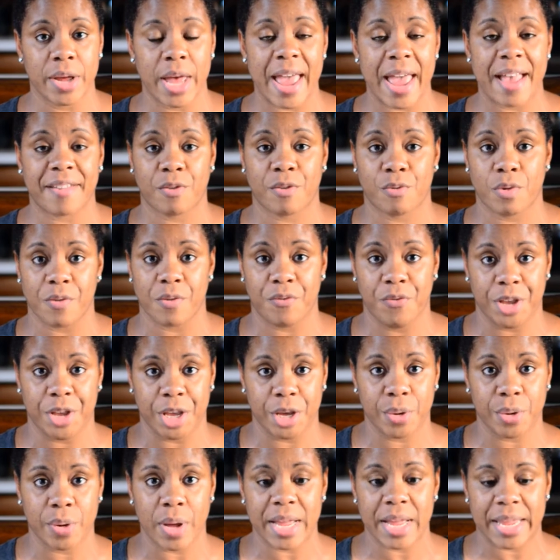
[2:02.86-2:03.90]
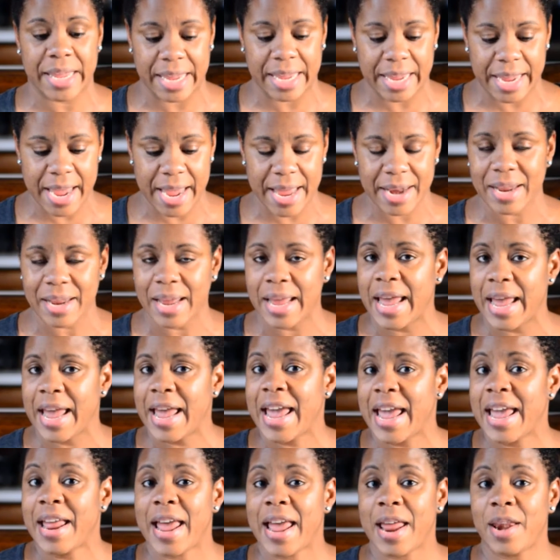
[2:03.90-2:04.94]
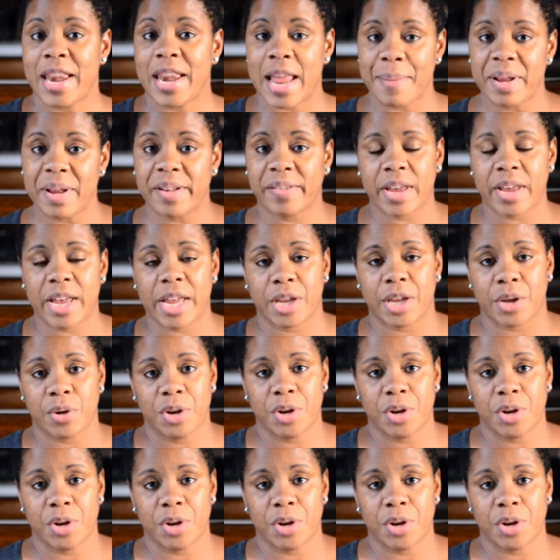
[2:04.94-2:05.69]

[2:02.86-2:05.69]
as a review again. And let me tell you,